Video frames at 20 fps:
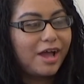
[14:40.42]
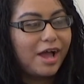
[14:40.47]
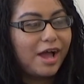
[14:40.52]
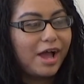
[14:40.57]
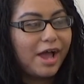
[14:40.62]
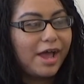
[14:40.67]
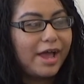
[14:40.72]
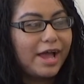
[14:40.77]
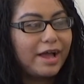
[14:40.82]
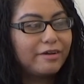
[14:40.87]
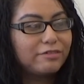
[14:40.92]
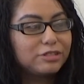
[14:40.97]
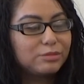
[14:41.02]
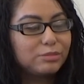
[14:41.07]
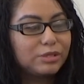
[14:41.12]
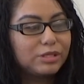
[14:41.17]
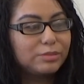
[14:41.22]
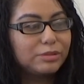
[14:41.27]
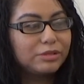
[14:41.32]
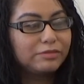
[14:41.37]
I have to
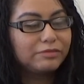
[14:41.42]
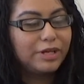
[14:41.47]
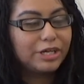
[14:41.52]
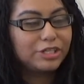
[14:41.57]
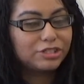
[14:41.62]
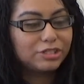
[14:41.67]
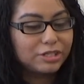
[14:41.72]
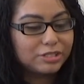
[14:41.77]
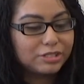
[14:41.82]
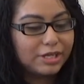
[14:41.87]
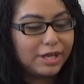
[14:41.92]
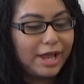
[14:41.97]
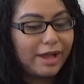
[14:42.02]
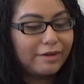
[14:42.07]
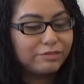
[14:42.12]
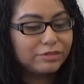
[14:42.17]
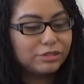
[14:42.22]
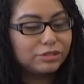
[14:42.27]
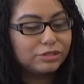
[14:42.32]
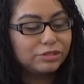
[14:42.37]
be a perfectionist. I
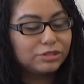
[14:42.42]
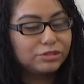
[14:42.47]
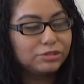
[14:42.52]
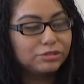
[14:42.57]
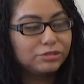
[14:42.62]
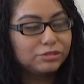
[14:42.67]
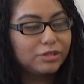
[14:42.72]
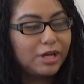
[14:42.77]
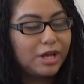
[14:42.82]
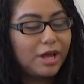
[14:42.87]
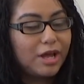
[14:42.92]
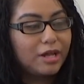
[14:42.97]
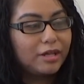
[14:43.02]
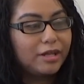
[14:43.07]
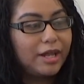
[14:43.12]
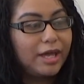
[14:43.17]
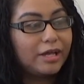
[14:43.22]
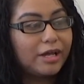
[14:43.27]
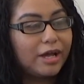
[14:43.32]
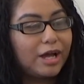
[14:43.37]
have to do,
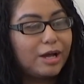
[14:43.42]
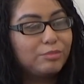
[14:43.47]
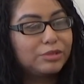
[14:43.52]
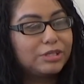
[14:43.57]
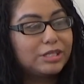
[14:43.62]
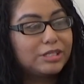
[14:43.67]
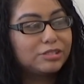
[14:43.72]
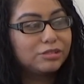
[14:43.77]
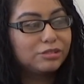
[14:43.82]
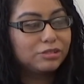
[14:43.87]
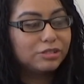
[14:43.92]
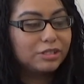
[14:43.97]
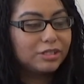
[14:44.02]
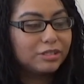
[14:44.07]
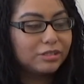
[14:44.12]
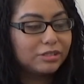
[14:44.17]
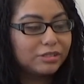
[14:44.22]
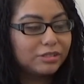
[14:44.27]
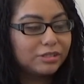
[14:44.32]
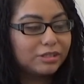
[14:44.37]
like I'm the
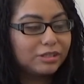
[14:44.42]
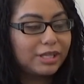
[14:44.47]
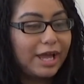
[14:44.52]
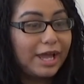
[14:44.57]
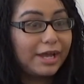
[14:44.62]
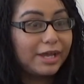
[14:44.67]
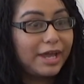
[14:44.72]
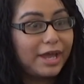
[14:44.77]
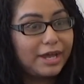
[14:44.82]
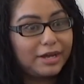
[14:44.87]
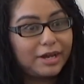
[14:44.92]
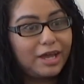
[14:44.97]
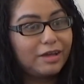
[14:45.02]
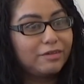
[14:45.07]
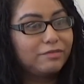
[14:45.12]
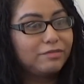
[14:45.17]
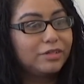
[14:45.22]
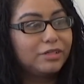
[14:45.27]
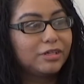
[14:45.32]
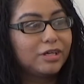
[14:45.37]
student that can't
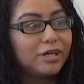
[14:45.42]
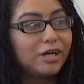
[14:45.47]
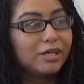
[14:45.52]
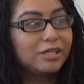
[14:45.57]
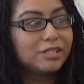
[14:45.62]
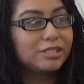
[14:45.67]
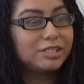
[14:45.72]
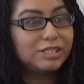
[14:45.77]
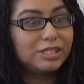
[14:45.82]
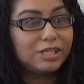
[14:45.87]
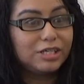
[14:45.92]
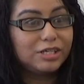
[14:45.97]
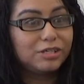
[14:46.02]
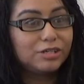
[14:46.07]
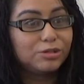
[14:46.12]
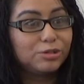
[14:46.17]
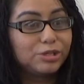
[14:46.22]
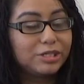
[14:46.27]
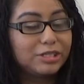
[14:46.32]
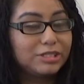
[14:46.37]
have a C
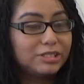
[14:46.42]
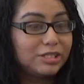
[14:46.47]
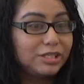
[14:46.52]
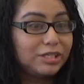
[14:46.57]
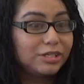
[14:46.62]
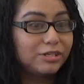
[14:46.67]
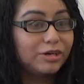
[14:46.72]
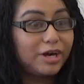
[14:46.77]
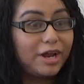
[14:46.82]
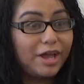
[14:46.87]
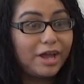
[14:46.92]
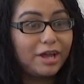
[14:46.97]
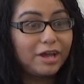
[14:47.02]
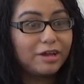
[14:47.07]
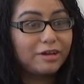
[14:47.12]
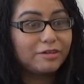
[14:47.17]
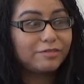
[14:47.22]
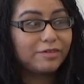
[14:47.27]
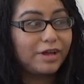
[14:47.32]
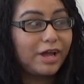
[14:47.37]
or a D or
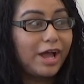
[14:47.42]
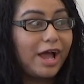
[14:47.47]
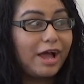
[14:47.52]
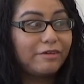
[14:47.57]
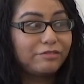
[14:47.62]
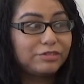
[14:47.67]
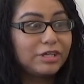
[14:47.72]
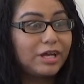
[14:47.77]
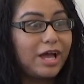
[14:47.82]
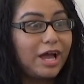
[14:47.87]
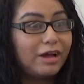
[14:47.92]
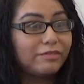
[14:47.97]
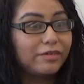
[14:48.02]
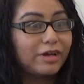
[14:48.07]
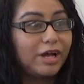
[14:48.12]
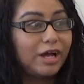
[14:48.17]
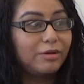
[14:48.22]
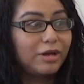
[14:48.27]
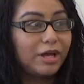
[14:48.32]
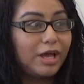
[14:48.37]
F. I have to have
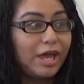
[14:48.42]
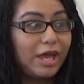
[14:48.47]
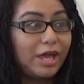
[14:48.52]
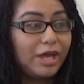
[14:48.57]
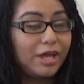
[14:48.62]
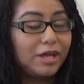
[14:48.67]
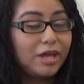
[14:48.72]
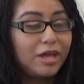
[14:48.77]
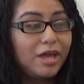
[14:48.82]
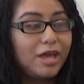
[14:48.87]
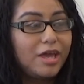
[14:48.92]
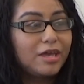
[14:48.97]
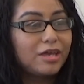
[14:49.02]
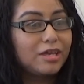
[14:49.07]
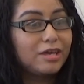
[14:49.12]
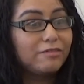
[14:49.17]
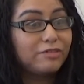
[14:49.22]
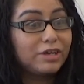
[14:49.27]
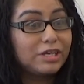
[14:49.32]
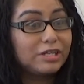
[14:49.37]
an A.
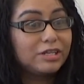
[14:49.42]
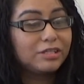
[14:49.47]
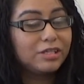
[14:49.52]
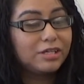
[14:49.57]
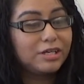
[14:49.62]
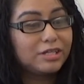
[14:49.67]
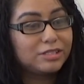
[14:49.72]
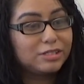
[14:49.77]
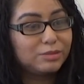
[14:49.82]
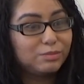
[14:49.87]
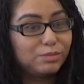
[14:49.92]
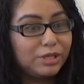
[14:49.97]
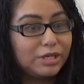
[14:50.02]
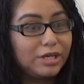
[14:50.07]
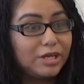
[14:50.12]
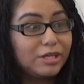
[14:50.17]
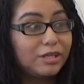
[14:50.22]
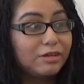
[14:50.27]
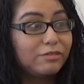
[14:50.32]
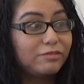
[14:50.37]
If anything, it's a
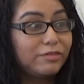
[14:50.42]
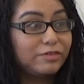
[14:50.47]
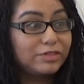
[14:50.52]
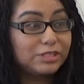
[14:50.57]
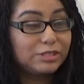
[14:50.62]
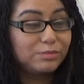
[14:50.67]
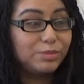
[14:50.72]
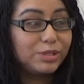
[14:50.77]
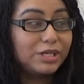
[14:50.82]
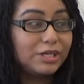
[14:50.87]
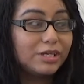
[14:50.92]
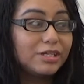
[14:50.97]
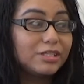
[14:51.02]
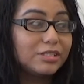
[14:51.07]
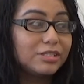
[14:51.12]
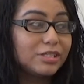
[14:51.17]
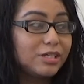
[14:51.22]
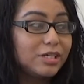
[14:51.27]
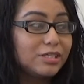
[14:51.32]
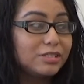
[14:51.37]
B. And if it's a B,
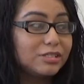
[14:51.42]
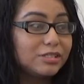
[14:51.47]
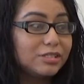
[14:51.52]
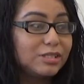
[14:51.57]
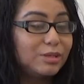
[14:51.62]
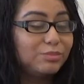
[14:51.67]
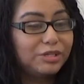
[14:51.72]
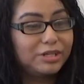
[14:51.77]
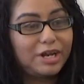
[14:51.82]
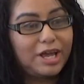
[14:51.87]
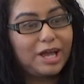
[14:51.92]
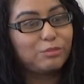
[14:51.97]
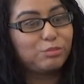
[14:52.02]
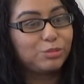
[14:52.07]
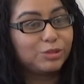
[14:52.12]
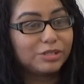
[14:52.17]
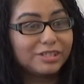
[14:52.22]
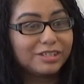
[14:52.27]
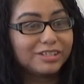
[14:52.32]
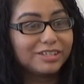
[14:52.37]
it's because something
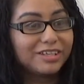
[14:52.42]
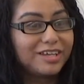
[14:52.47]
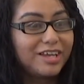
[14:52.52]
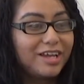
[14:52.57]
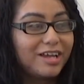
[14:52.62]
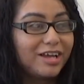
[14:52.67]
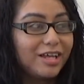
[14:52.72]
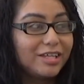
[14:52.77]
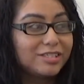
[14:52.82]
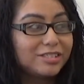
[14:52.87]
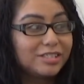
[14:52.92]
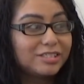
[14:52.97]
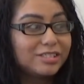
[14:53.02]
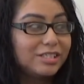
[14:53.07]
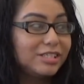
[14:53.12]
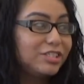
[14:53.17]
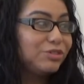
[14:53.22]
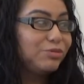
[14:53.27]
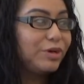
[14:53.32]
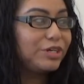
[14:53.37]
happened. That's a
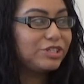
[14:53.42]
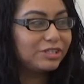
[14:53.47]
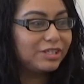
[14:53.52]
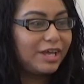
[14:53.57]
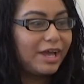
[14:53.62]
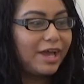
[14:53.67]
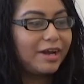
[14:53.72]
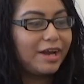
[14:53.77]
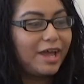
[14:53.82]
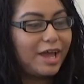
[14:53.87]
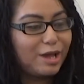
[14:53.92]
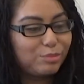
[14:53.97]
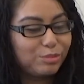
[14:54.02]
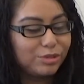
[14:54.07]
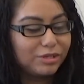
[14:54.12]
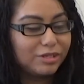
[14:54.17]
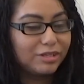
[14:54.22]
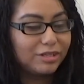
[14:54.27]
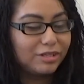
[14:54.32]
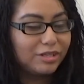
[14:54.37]
situation that had
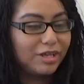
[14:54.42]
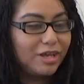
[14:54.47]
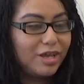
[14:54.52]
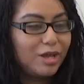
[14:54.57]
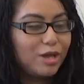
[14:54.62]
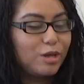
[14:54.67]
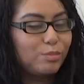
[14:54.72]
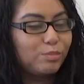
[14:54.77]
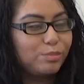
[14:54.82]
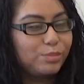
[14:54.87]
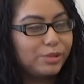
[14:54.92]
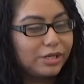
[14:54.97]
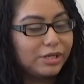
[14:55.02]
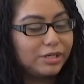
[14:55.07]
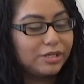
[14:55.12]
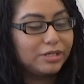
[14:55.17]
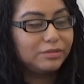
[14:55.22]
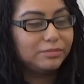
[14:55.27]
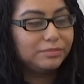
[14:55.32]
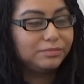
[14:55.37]
happened.
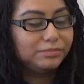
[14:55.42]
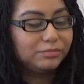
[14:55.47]
But